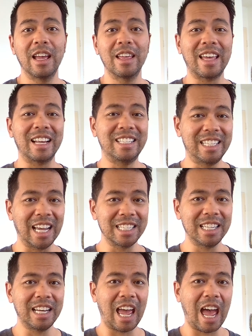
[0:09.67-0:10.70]
that
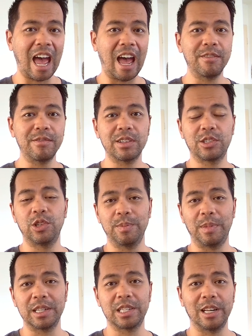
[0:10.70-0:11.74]
doesn't have too
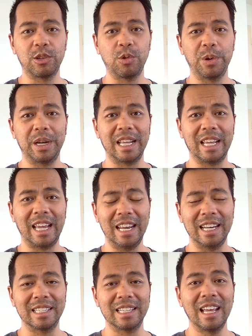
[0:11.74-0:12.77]
much liquidity in
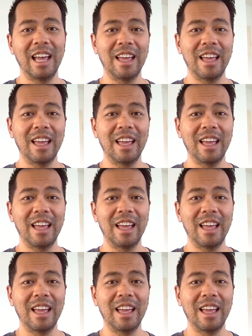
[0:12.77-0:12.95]
it.